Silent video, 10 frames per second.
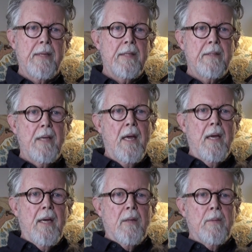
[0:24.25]
us,
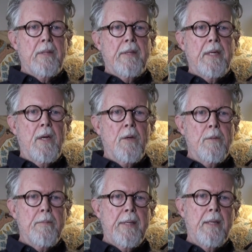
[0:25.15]
we're at
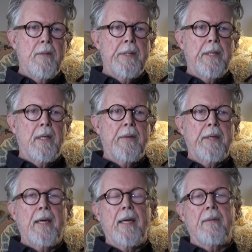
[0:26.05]
home and only
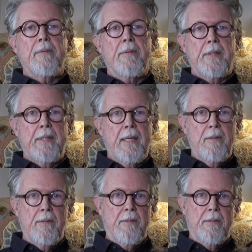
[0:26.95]
going out for
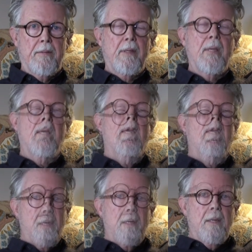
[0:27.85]
essentials.
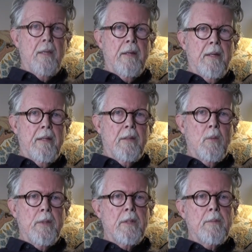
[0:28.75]

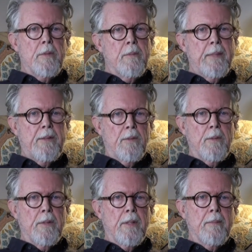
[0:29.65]
So welcome to my
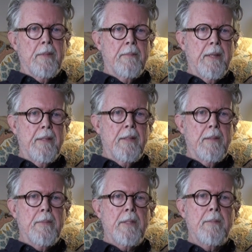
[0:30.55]
talk on my mother,
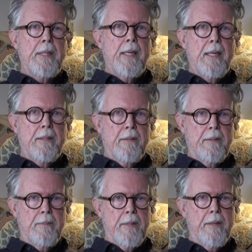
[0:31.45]
the Melbourne
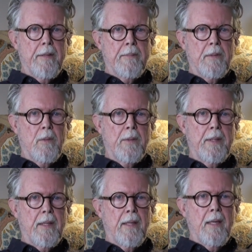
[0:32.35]
artist Mary
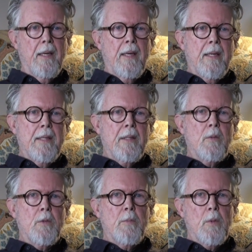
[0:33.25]
Macqueen. She
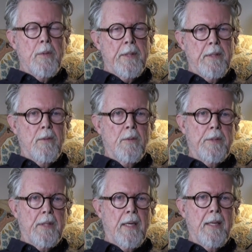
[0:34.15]
was born in
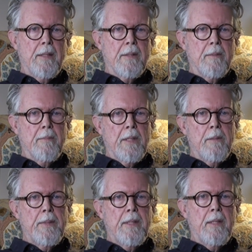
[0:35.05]
North Carlton,
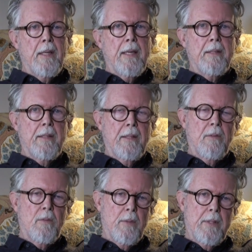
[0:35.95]
Melbourne in
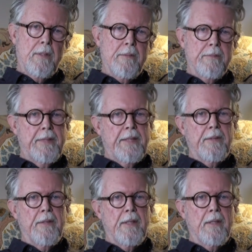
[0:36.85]
1912.
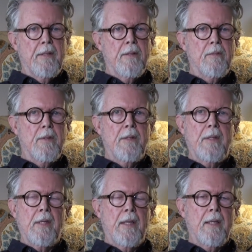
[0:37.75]
That's near the
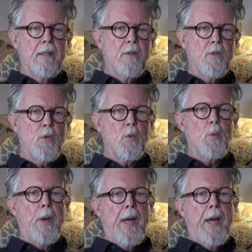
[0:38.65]
university and the zoo.